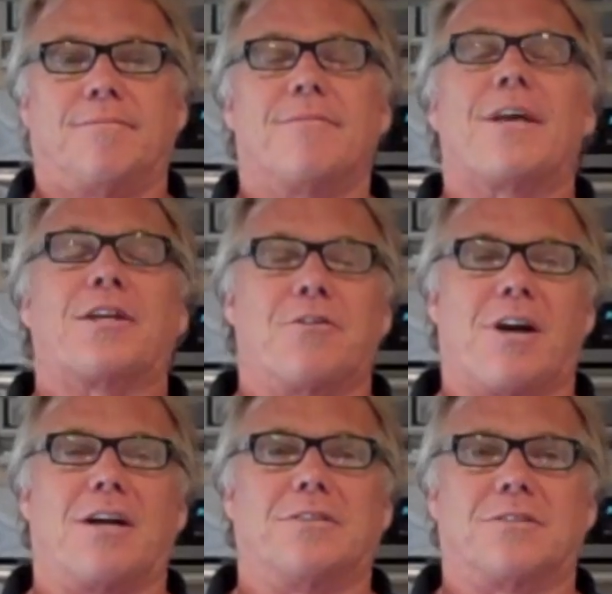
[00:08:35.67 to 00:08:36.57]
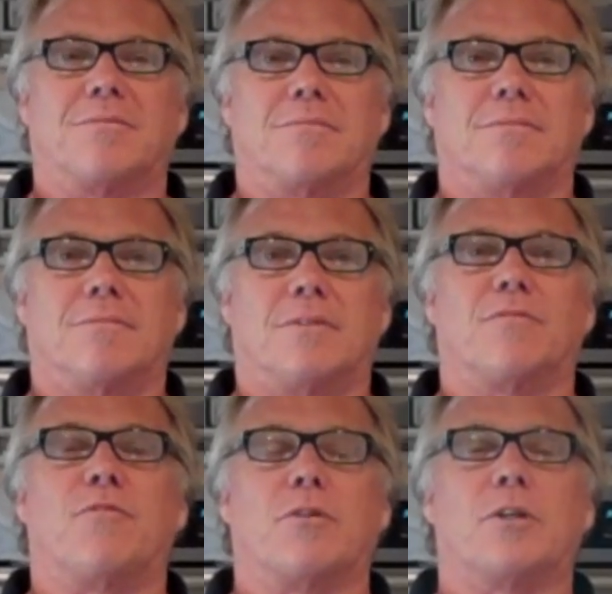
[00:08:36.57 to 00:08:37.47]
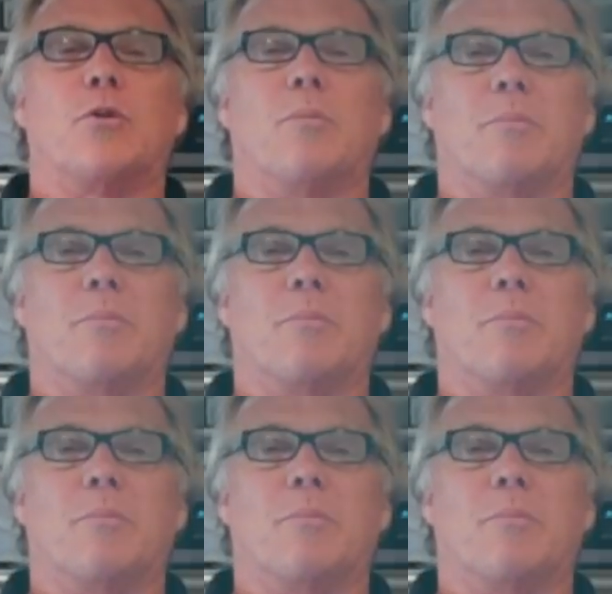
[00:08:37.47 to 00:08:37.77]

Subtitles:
Thank you guys. Look forward to doing